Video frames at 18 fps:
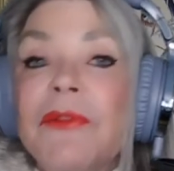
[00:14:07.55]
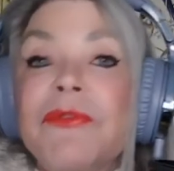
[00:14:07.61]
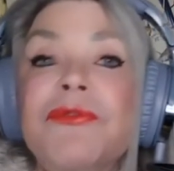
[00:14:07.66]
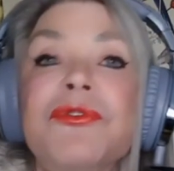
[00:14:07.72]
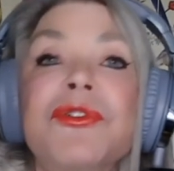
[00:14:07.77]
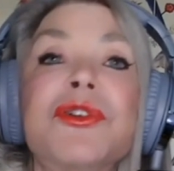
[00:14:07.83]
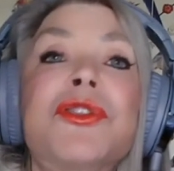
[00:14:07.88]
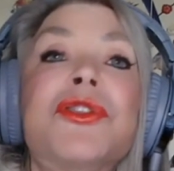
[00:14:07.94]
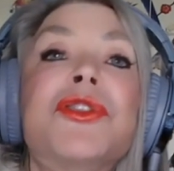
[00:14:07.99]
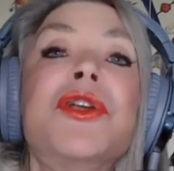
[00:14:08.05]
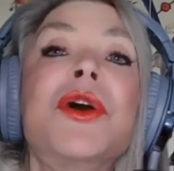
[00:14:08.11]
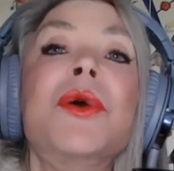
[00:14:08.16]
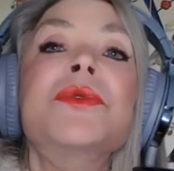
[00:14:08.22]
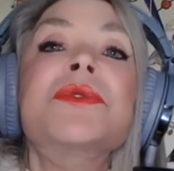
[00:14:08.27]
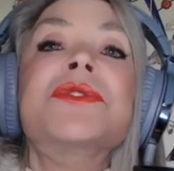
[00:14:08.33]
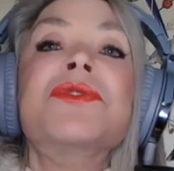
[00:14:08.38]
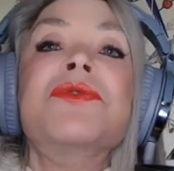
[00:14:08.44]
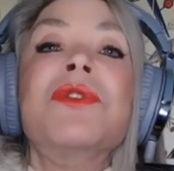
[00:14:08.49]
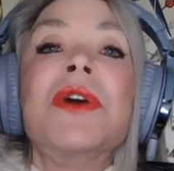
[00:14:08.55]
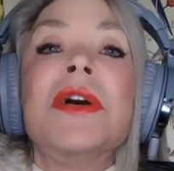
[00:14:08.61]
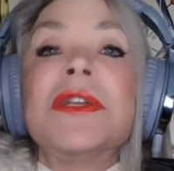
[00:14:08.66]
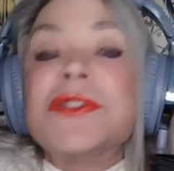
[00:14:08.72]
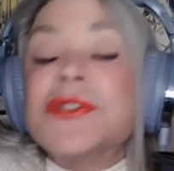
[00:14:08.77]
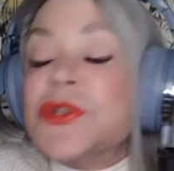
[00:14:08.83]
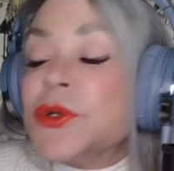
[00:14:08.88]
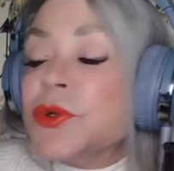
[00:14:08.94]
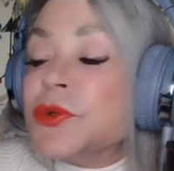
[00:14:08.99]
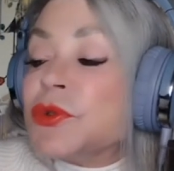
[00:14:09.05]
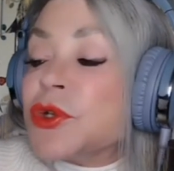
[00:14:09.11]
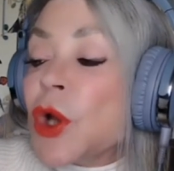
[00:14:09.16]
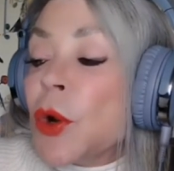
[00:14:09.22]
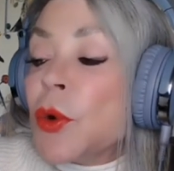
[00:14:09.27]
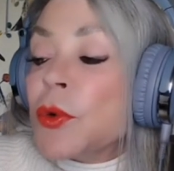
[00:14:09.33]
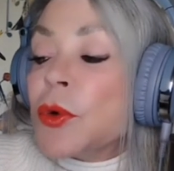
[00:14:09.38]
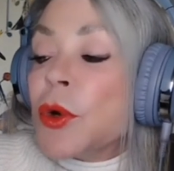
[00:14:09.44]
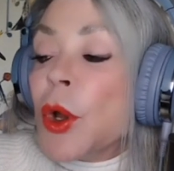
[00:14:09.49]
For those of us who
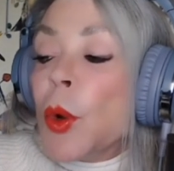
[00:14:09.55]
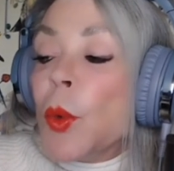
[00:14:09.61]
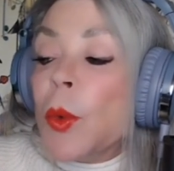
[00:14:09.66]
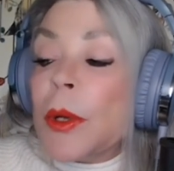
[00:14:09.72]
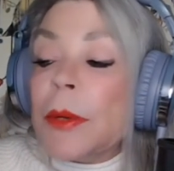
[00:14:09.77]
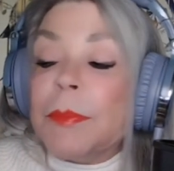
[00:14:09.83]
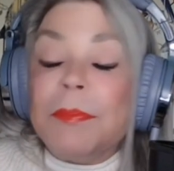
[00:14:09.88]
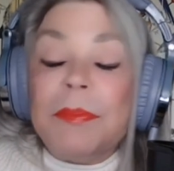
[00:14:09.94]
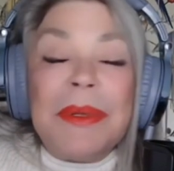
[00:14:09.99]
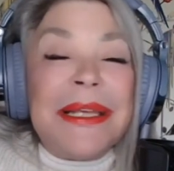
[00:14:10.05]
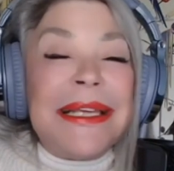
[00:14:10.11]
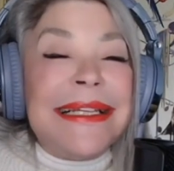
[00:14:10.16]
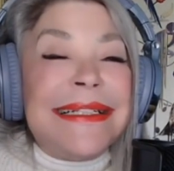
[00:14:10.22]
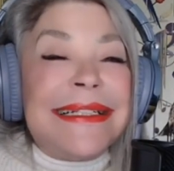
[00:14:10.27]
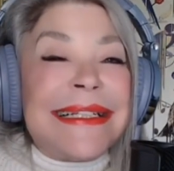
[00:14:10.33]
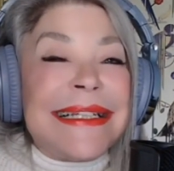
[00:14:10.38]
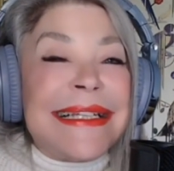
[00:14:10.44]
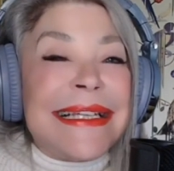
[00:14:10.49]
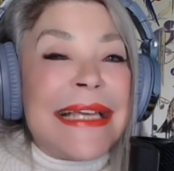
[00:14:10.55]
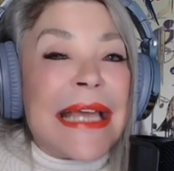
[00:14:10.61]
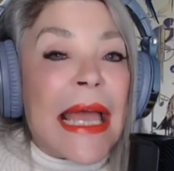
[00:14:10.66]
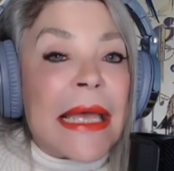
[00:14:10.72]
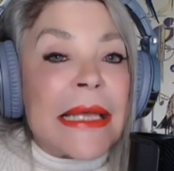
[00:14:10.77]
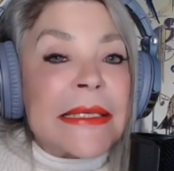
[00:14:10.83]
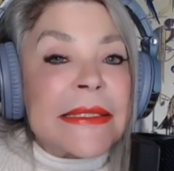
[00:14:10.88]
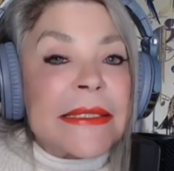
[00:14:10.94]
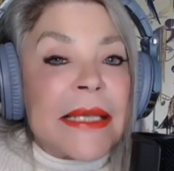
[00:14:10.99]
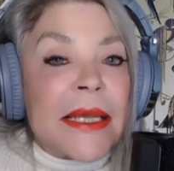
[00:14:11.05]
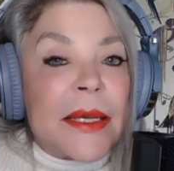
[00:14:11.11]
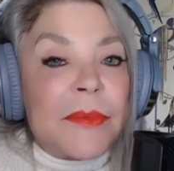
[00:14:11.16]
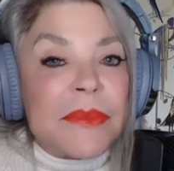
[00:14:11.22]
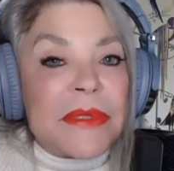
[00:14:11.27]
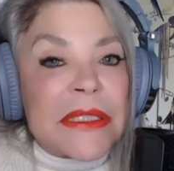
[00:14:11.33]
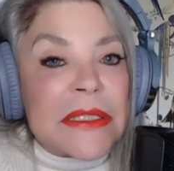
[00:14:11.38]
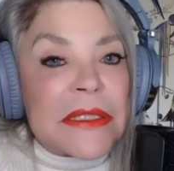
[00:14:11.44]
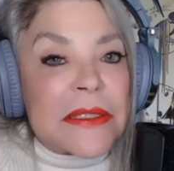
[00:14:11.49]
don't know what B D S M
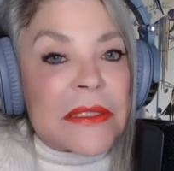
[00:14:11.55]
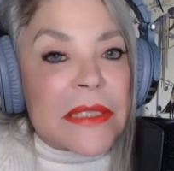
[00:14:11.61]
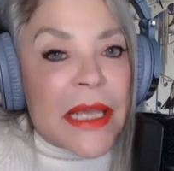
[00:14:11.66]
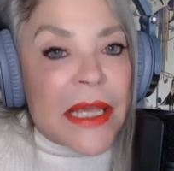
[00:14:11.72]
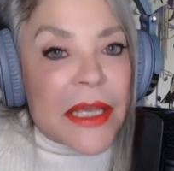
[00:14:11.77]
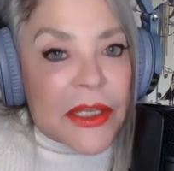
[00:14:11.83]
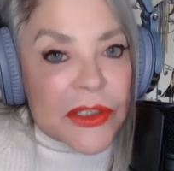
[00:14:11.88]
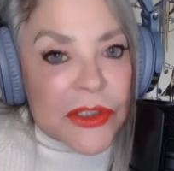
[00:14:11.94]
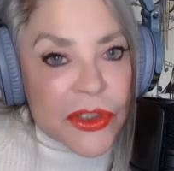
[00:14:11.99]
stands